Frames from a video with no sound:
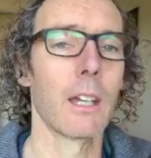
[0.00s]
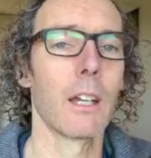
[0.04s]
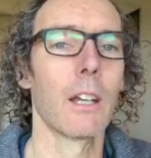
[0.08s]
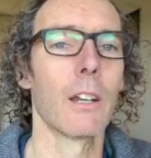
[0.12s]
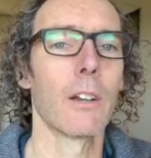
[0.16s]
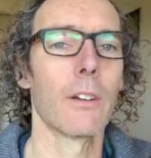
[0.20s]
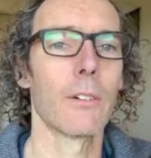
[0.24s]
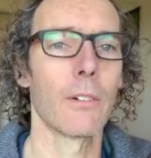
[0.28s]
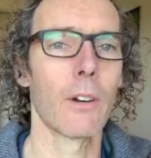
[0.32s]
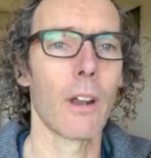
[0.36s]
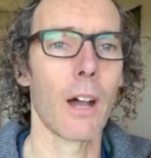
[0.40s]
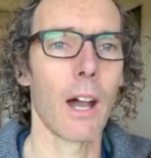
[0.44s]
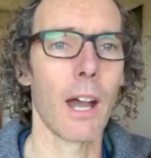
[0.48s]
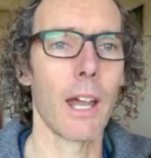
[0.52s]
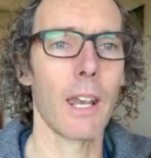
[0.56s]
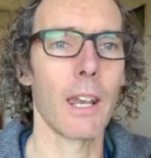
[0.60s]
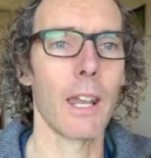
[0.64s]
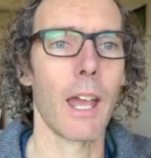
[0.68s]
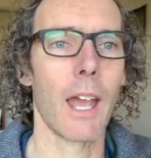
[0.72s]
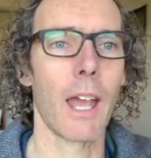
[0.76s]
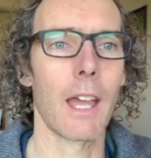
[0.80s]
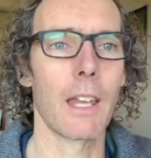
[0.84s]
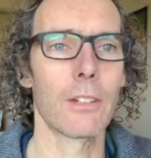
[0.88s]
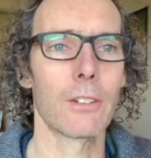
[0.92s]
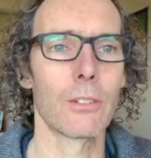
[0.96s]
right?
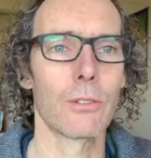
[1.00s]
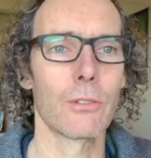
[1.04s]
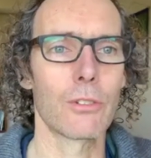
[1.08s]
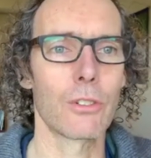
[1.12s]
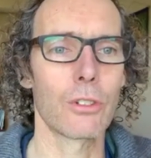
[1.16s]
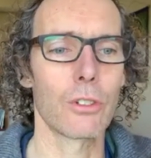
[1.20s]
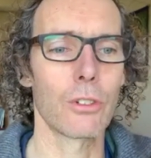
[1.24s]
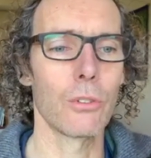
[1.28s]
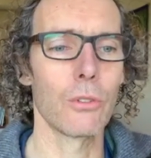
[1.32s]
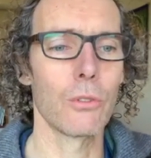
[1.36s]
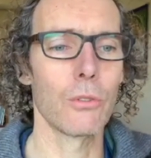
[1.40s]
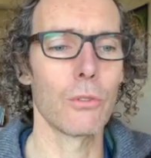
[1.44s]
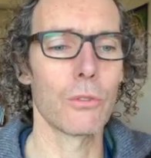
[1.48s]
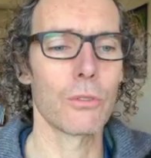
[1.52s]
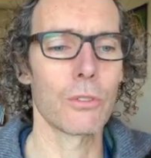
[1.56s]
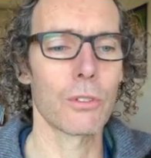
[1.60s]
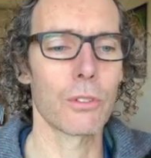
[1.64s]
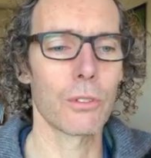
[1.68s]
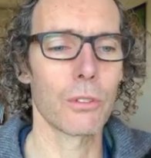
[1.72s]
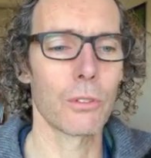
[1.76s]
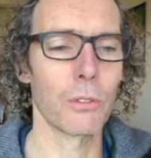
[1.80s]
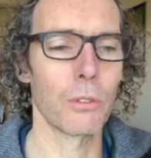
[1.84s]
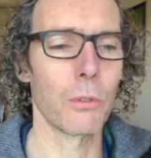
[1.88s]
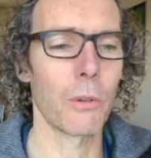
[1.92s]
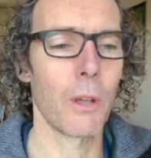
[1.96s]
And to choose
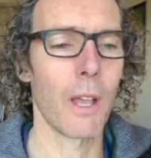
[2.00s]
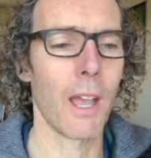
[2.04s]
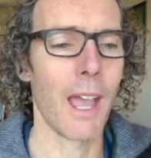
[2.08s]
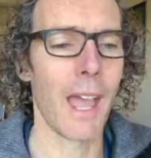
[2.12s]
to